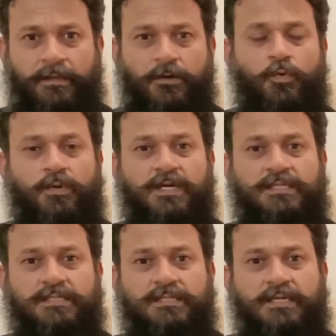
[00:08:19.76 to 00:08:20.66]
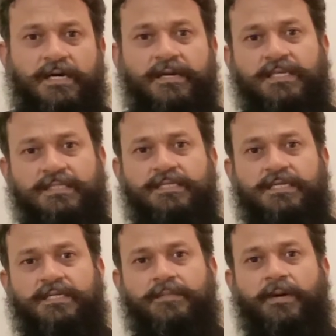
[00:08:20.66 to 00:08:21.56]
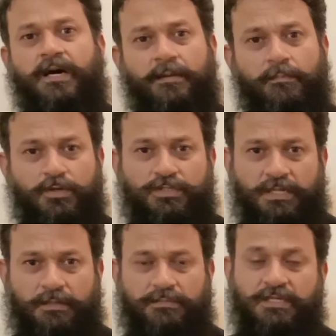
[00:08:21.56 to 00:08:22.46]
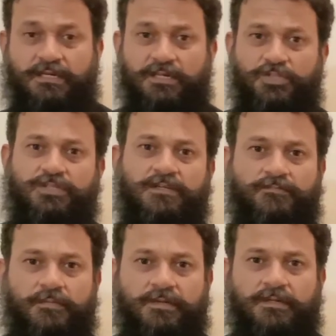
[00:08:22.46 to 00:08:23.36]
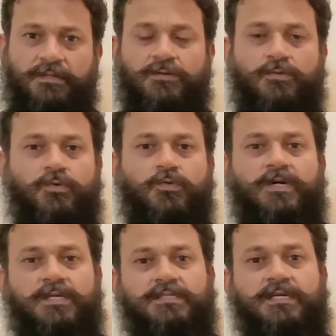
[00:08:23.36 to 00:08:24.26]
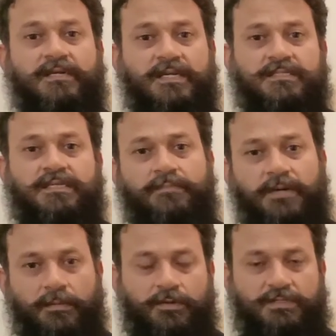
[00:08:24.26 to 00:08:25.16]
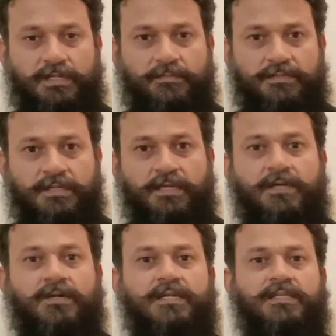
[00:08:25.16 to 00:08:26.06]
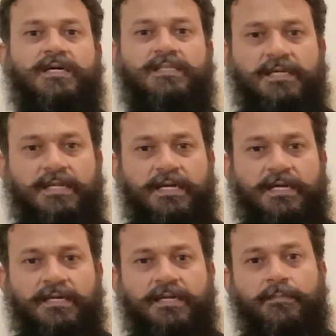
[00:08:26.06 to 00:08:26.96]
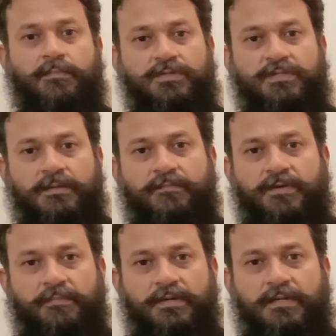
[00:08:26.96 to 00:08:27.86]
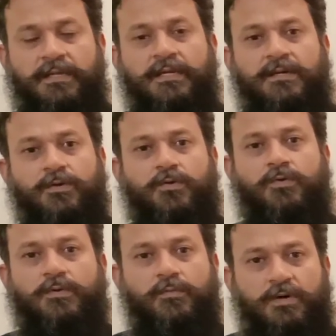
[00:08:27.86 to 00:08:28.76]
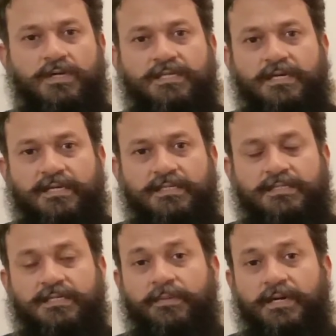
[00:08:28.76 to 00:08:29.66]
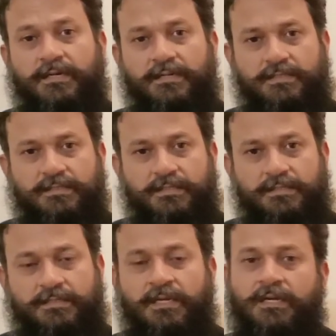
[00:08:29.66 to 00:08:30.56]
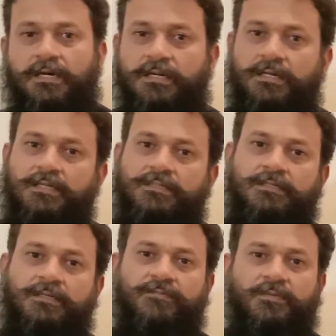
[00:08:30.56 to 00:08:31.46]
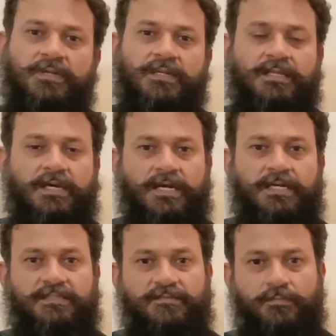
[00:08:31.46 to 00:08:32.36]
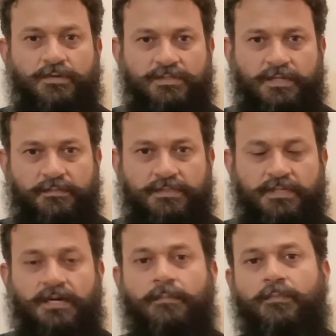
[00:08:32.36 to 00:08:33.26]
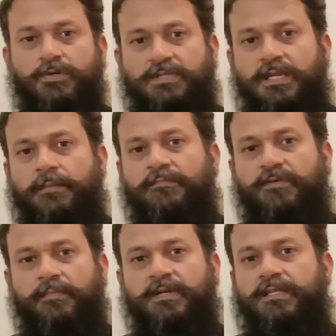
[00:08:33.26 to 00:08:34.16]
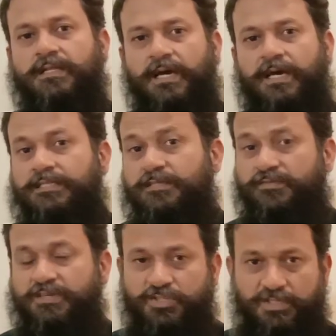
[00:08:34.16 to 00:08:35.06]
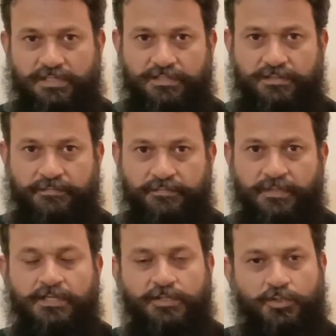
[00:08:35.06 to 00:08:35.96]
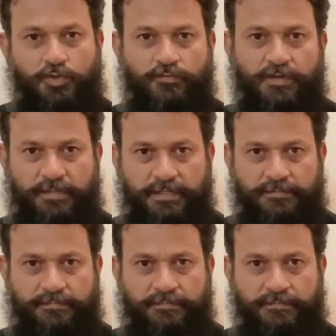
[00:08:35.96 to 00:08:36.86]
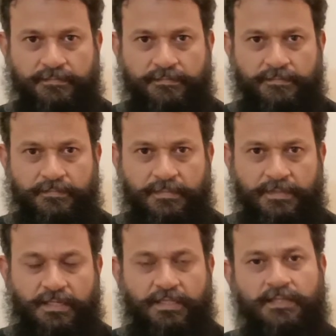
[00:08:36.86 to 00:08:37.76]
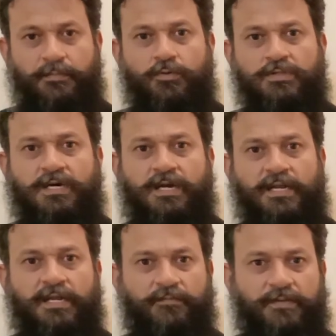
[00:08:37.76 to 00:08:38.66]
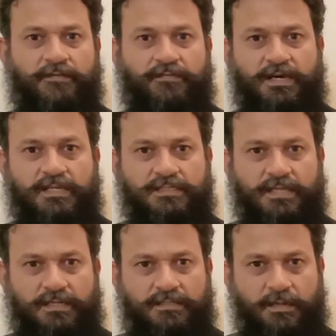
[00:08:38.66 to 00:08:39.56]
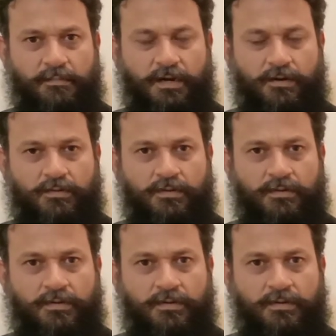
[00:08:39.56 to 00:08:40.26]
who was arrested by Muslims, a Christian woman who was arrested by Muslims. On the other hand, a Muslim woman who was arrested by Christians, a Christian woman in the hands of Muslims, a Muslim woman in the hands of Christians. 2 women, and they both are linked with Afghanistan somehow.